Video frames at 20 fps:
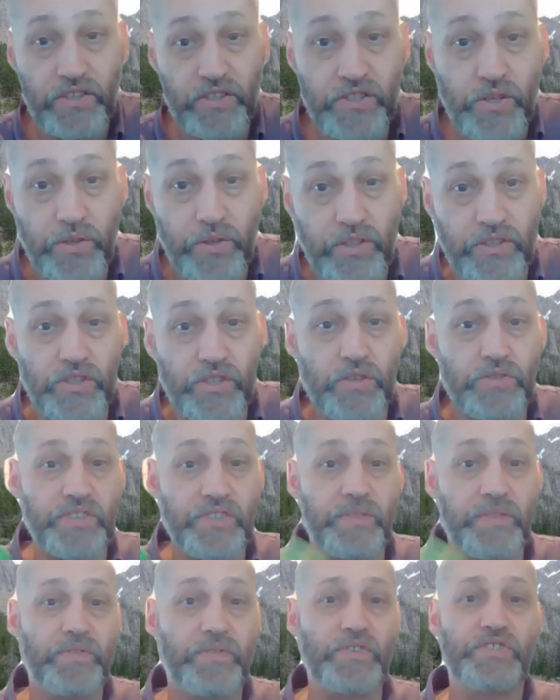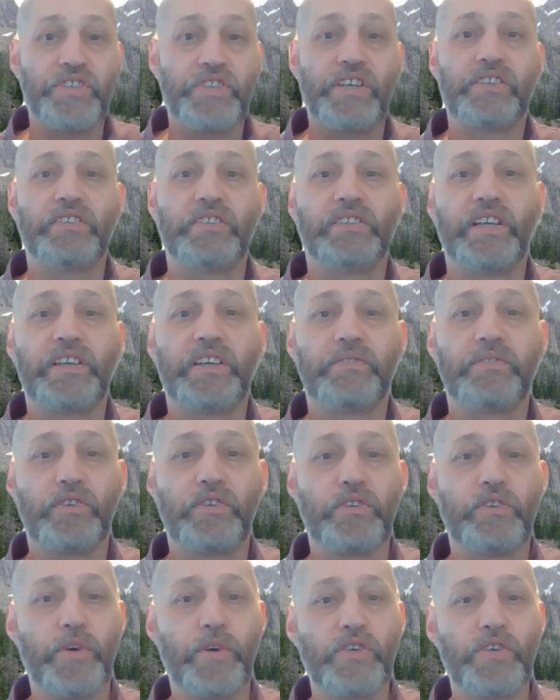you can use it for signaling
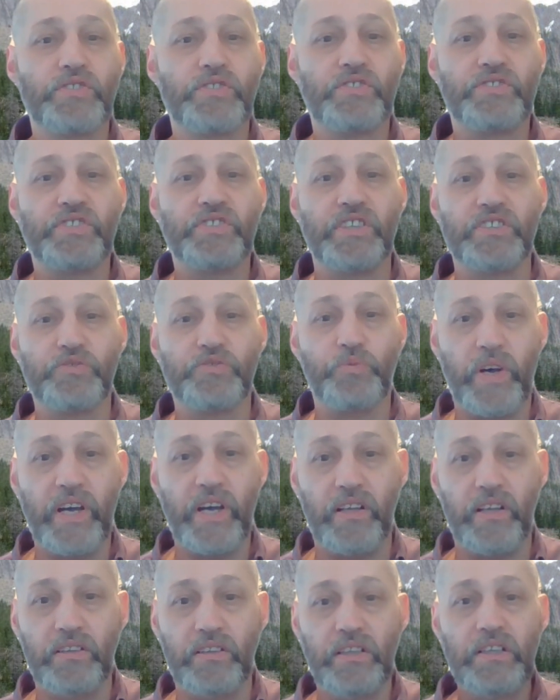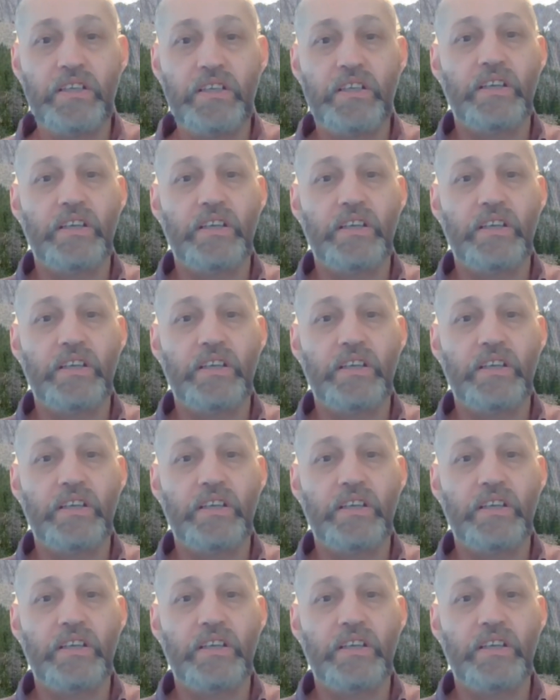for emergency as well.